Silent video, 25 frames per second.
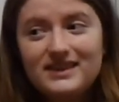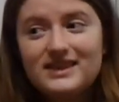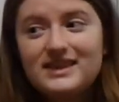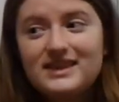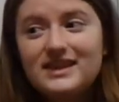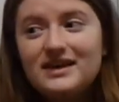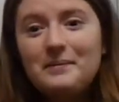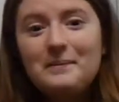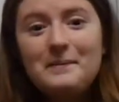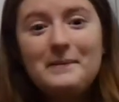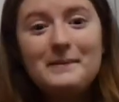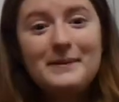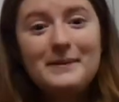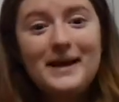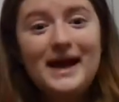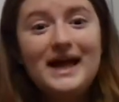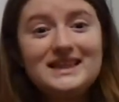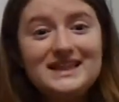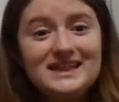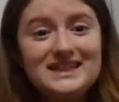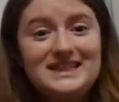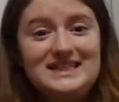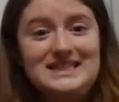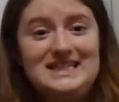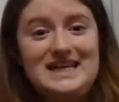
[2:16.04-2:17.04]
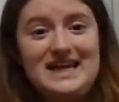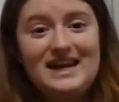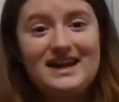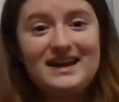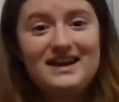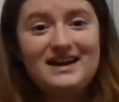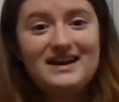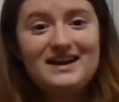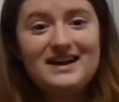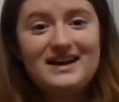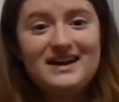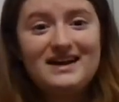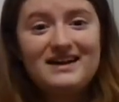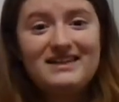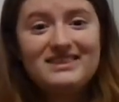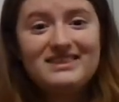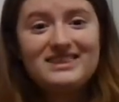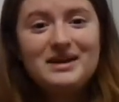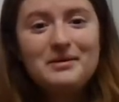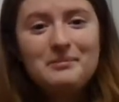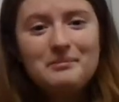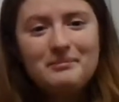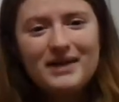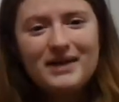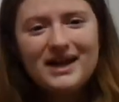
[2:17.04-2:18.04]
The melody.
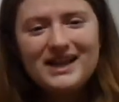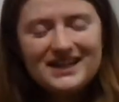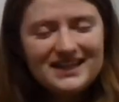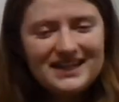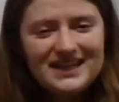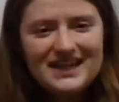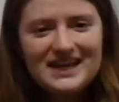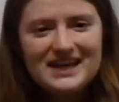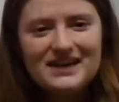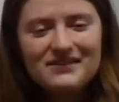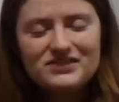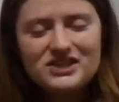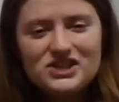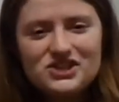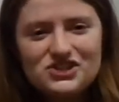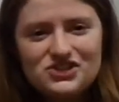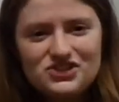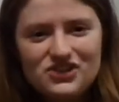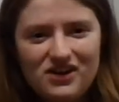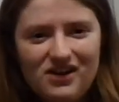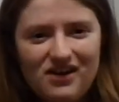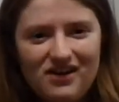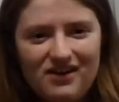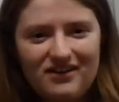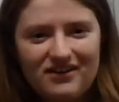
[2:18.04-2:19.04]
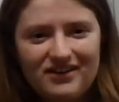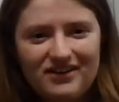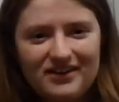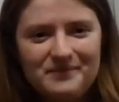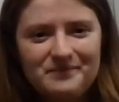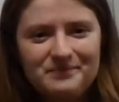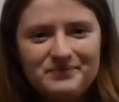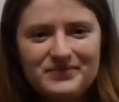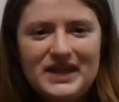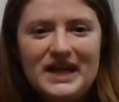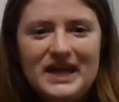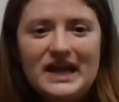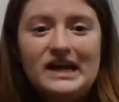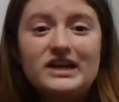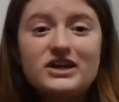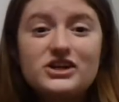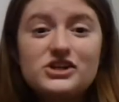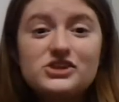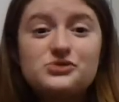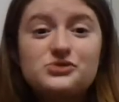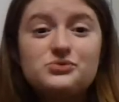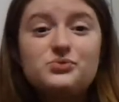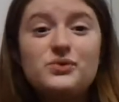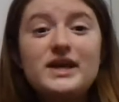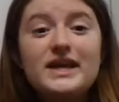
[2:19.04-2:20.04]
The melody of the song.
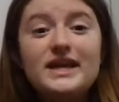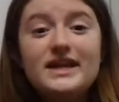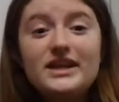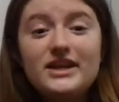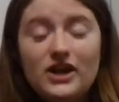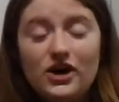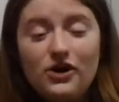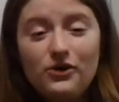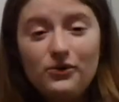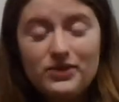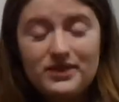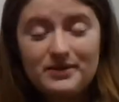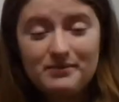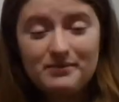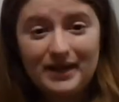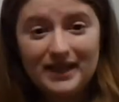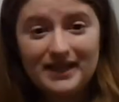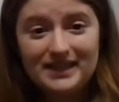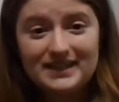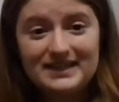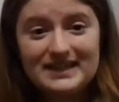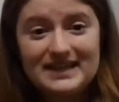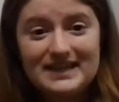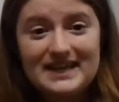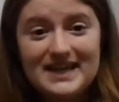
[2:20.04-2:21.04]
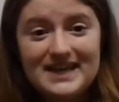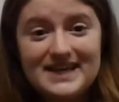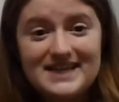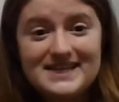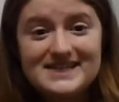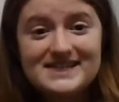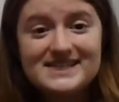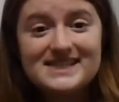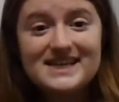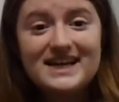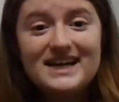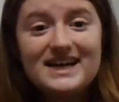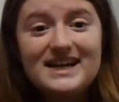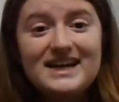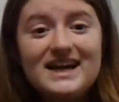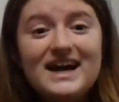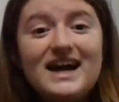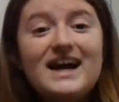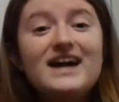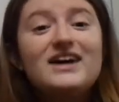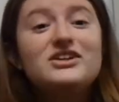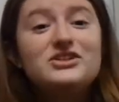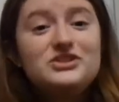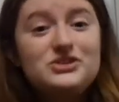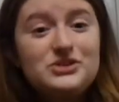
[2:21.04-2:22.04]
Because we know the melody is
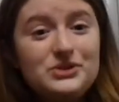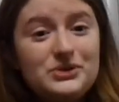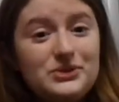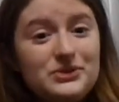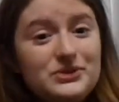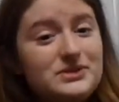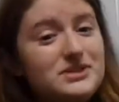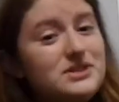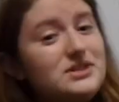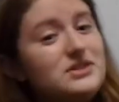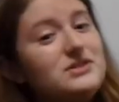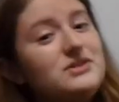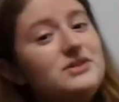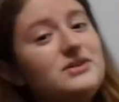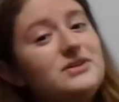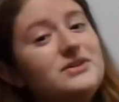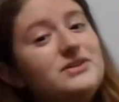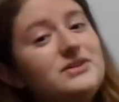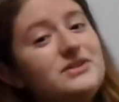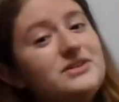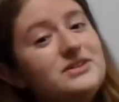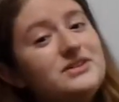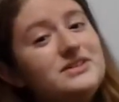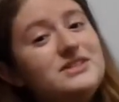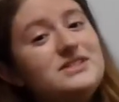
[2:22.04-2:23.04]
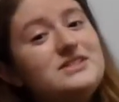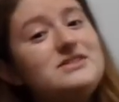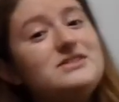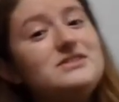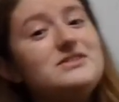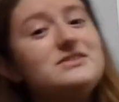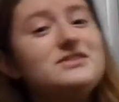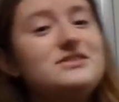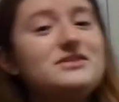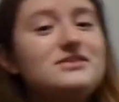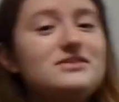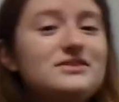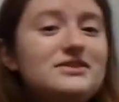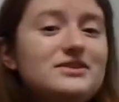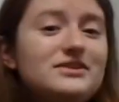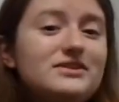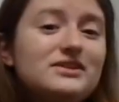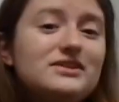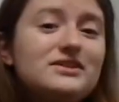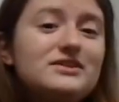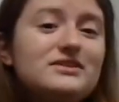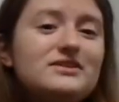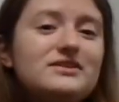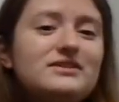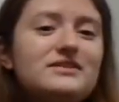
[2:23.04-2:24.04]
do do do do
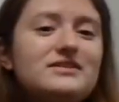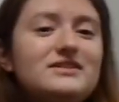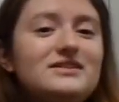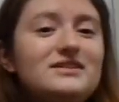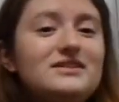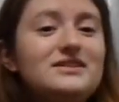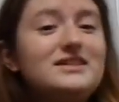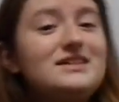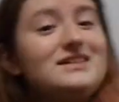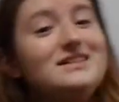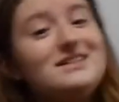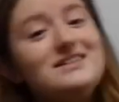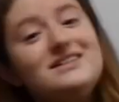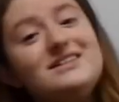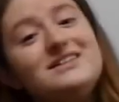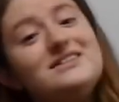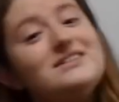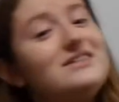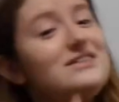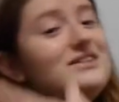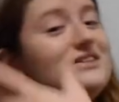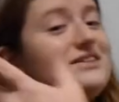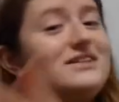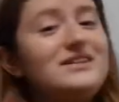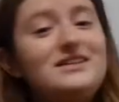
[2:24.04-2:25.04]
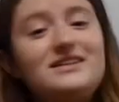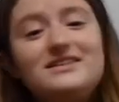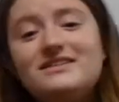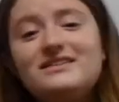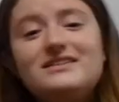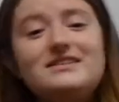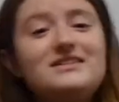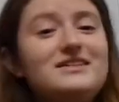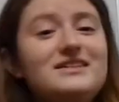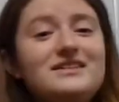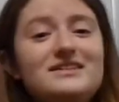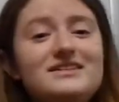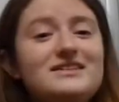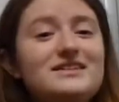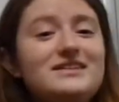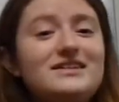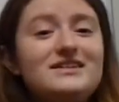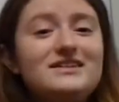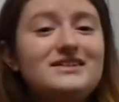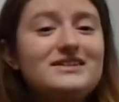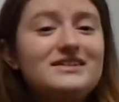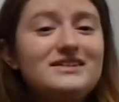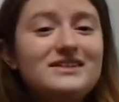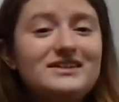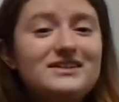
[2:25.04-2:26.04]
do do do do do
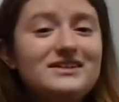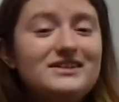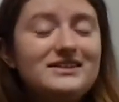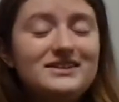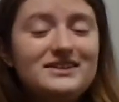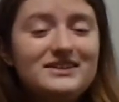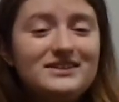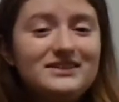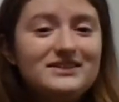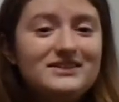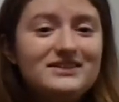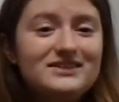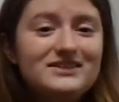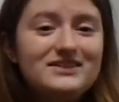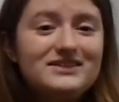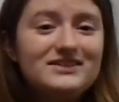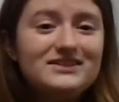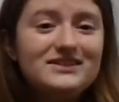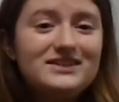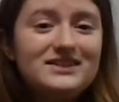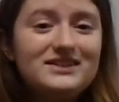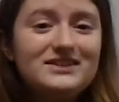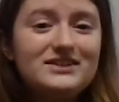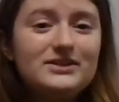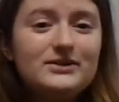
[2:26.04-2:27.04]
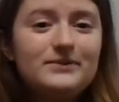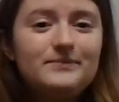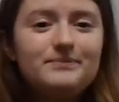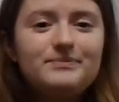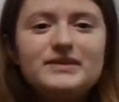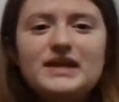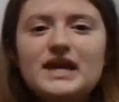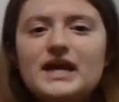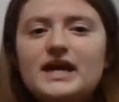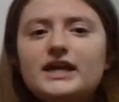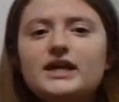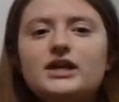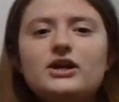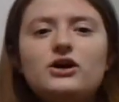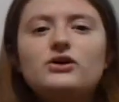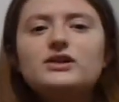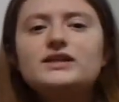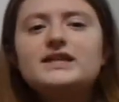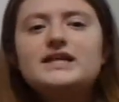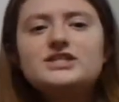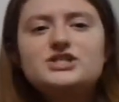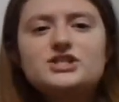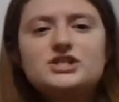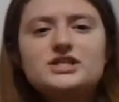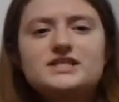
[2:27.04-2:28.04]
do do do. You know,
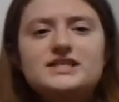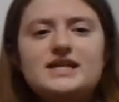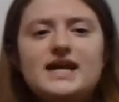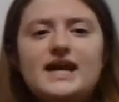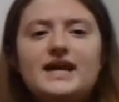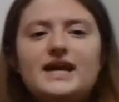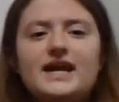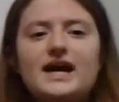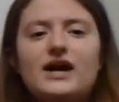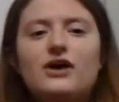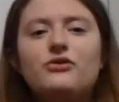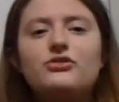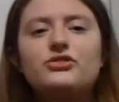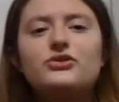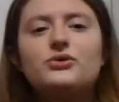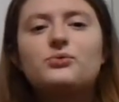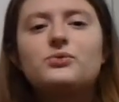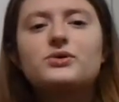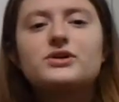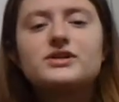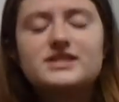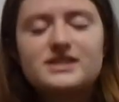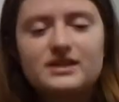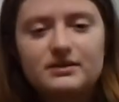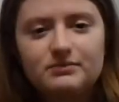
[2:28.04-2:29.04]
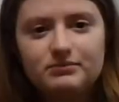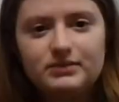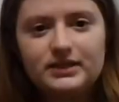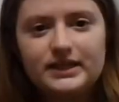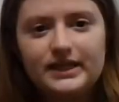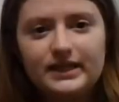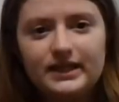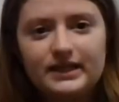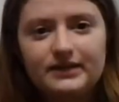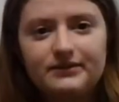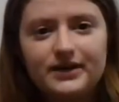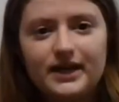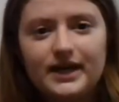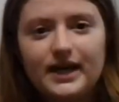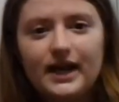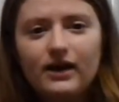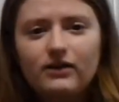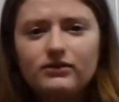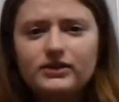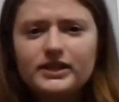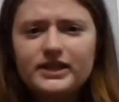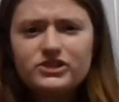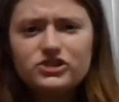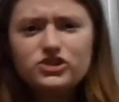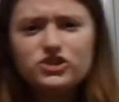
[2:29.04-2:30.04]
let's just take out the words completely right
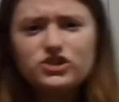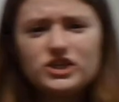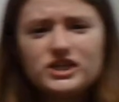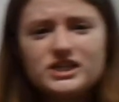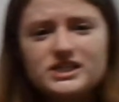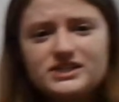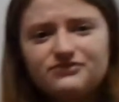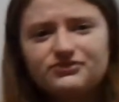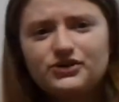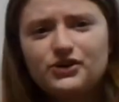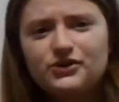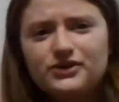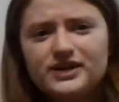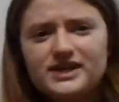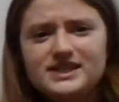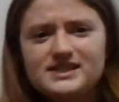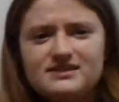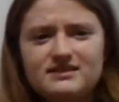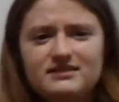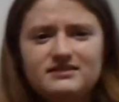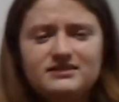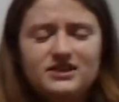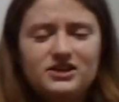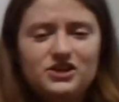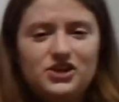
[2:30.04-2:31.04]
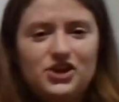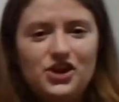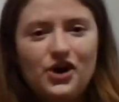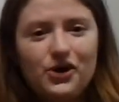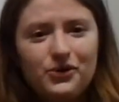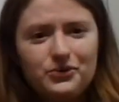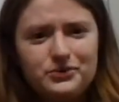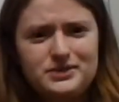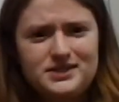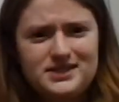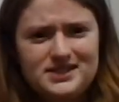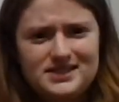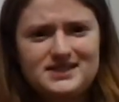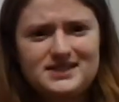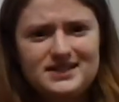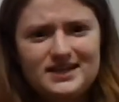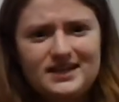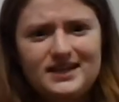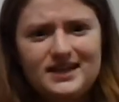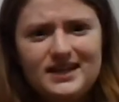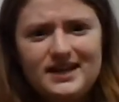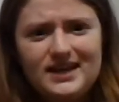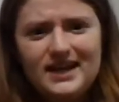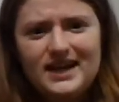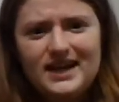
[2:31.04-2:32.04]
now. Let's just focus on the notes.